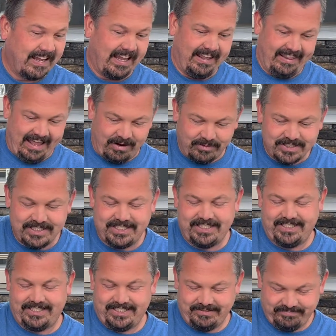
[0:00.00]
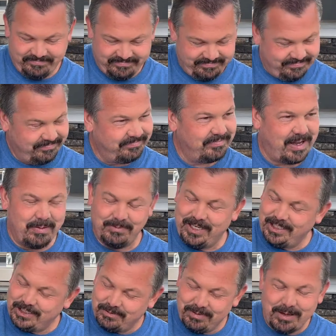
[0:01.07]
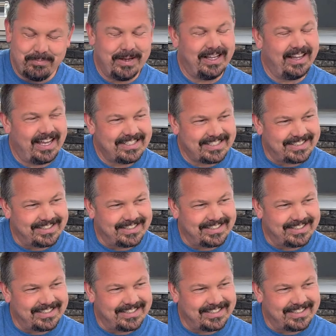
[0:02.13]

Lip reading: And that was him teaching me a big lesson.